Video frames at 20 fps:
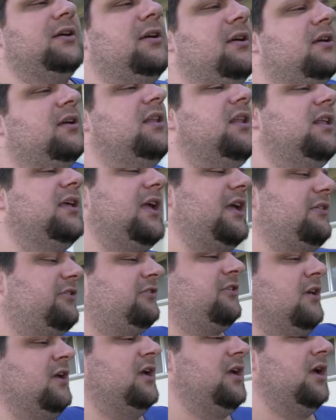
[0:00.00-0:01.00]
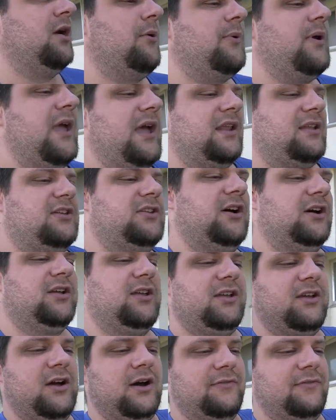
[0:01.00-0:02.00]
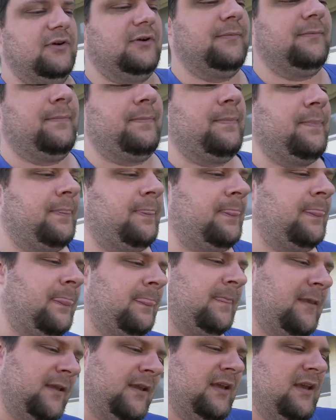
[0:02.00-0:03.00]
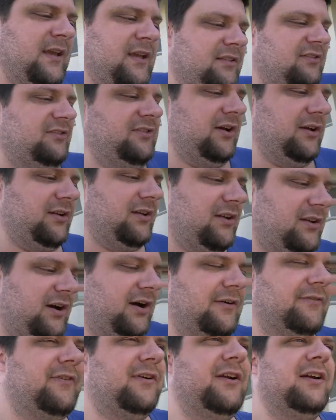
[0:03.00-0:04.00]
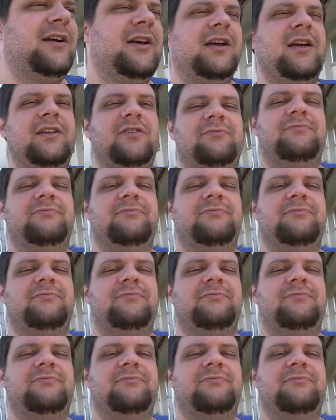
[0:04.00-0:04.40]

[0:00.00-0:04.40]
In any case, we had duck and cover. Duck and cover is